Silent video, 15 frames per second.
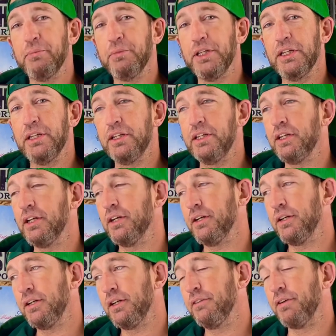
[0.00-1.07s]
be,
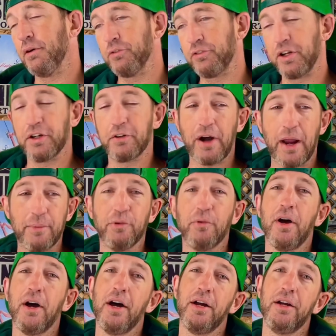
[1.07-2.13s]
if I was going to grab a
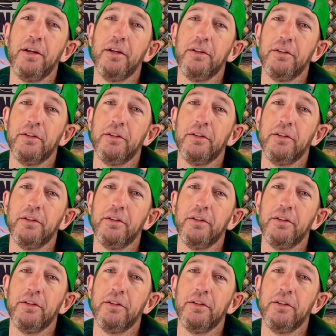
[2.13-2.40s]
rod